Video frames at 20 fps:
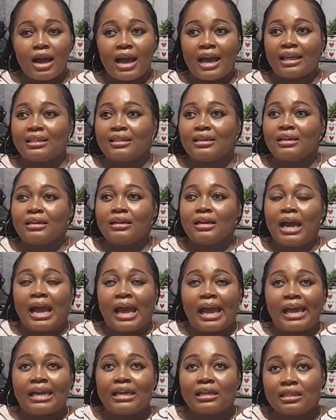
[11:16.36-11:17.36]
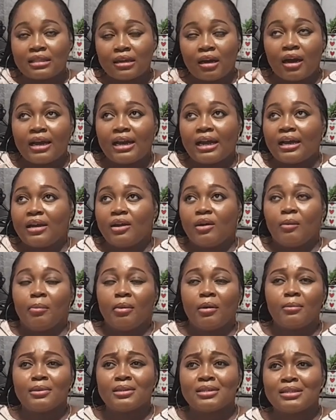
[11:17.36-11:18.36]
I think I thought that they would
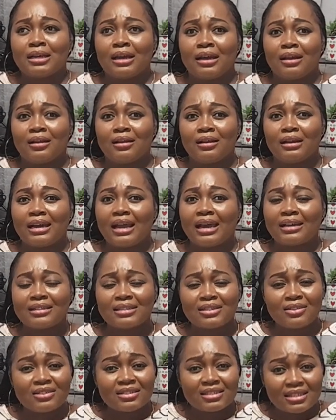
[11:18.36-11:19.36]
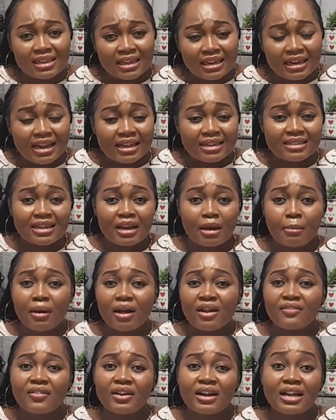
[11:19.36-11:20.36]
probably say, like, seriously, that's your
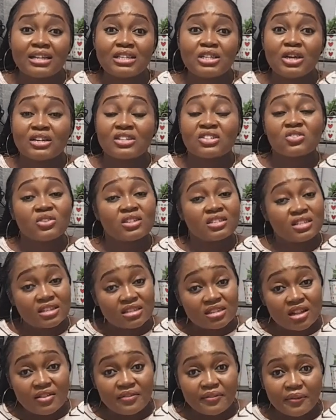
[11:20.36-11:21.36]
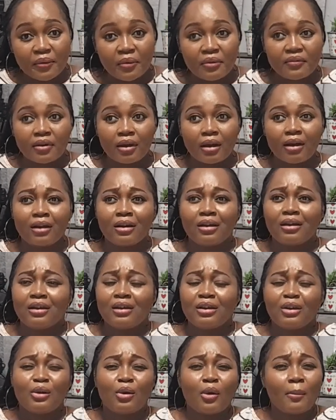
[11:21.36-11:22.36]
ball for that. You stress yourself over.
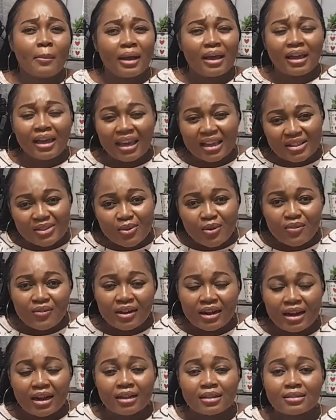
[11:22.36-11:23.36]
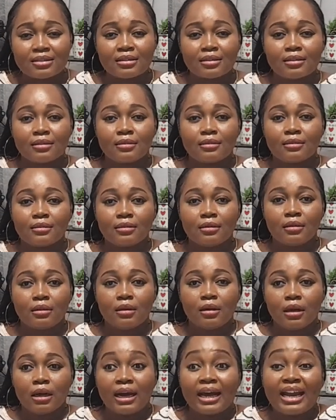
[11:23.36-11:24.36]
No, man, get over that.
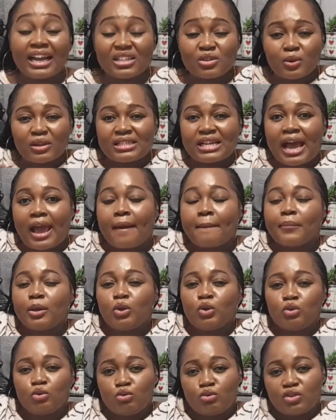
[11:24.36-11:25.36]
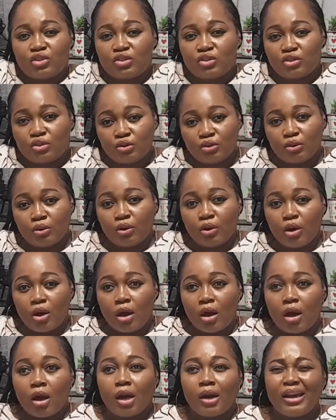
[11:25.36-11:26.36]
Because that's what I'm used to.
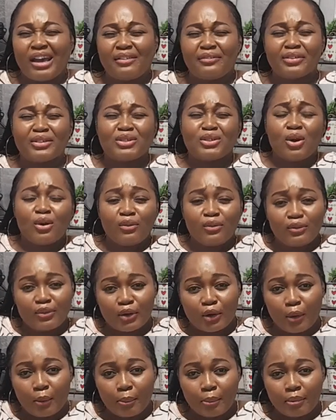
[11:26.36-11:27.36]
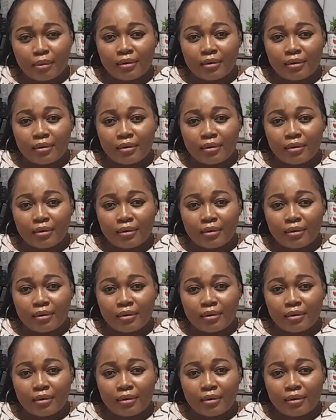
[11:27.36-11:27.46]
You have to toughen up.